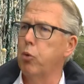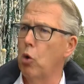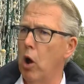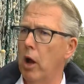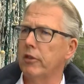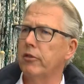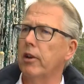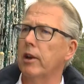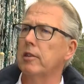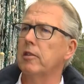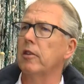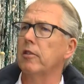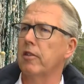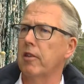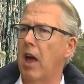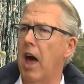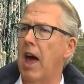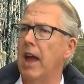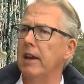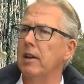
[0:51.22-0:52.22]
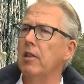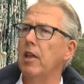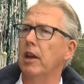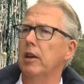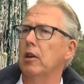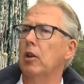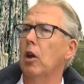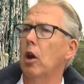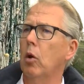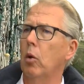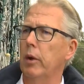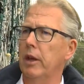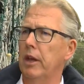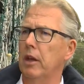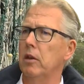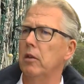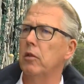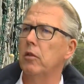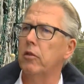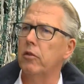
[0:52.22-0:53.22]
project design that go
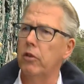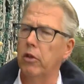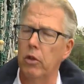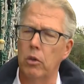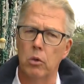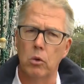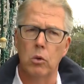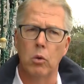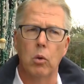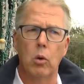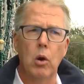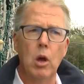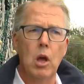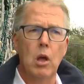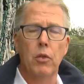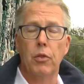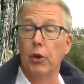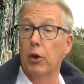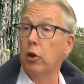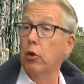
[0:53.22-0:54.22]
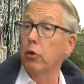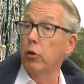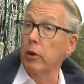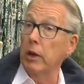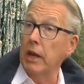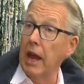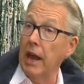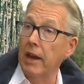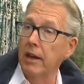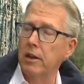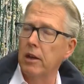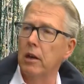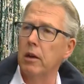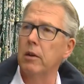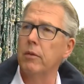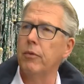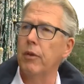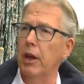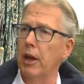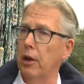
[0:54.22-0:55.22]
into the
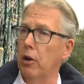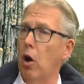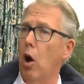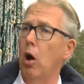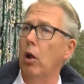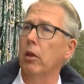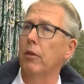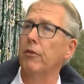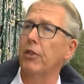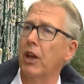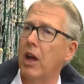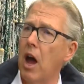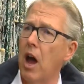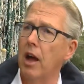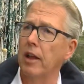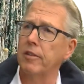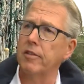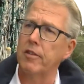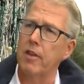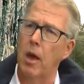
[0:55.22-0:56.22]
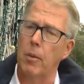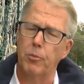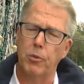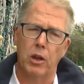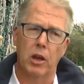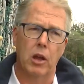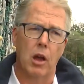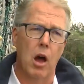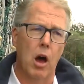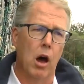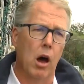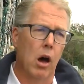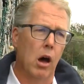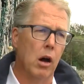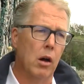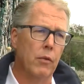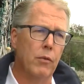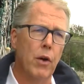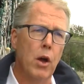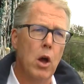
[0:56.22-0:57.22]
creative and all of the concepting
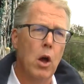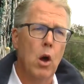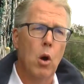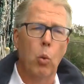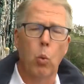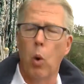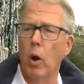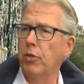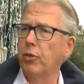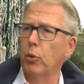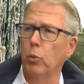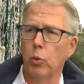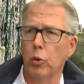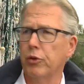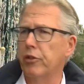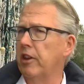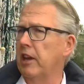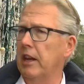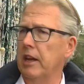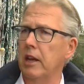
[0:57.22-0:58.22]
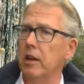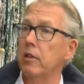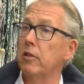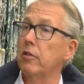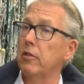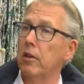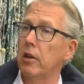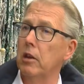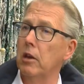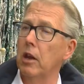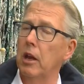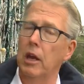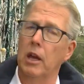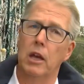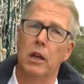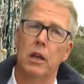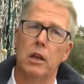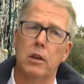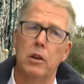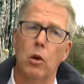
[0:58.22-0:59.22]
of what the routines and,
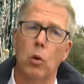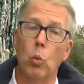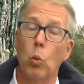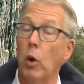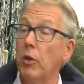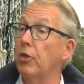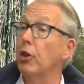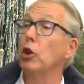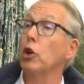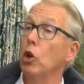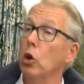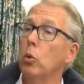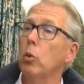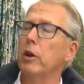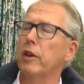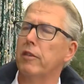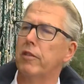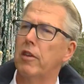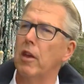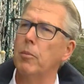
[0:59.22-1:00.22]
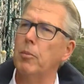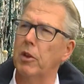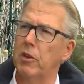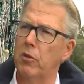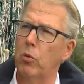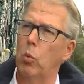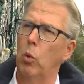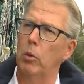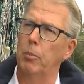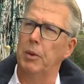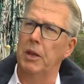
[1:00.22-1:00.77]
and what the new exhibits will